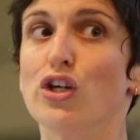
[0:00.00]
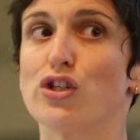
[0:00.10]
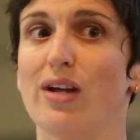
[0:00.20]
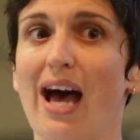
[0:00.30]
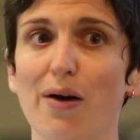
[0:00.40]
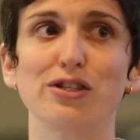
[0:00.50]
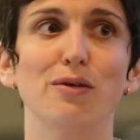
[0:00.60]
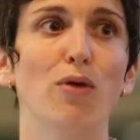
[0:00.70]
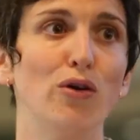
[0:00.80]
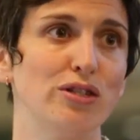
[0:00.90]
so now is
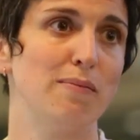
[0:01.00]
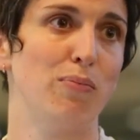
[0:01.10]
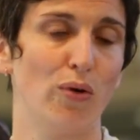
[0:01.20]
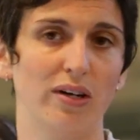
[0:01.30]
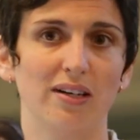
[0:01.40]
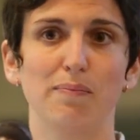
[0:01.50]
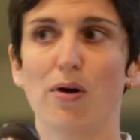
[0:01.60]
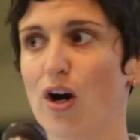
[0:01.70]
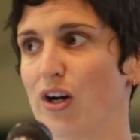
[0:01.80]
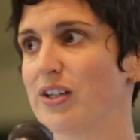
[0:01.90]
the most important
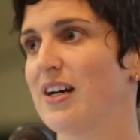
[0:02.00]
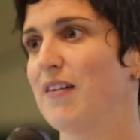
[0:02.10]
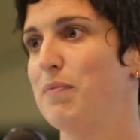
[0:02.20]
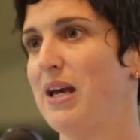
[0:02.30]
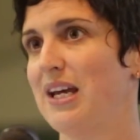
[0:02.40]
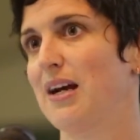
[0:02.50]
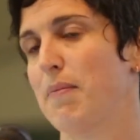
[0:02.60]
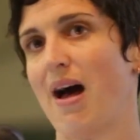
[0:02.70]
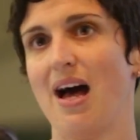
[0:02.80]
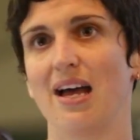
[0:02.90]
part of baking
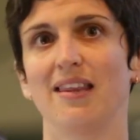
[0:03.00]
a pie.